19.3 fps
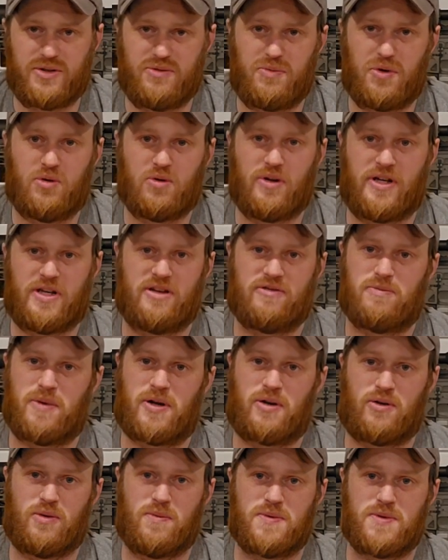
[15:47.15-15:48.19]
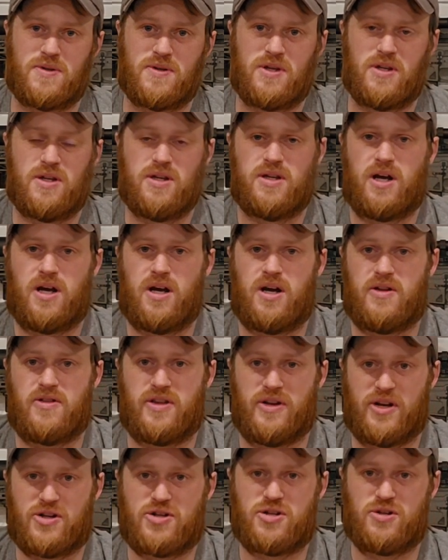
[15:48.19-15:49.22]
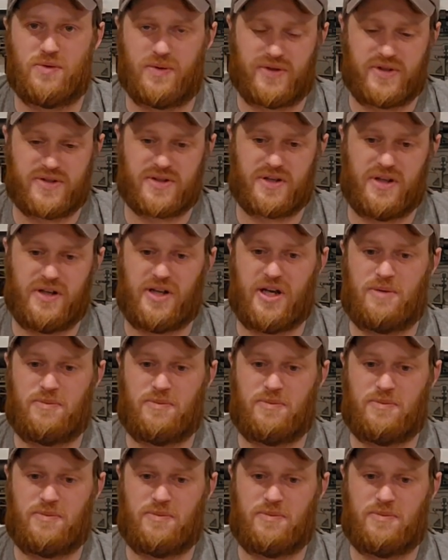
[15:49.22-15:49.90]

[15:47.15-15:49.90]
to pull any of my groups that I shoot with this gun.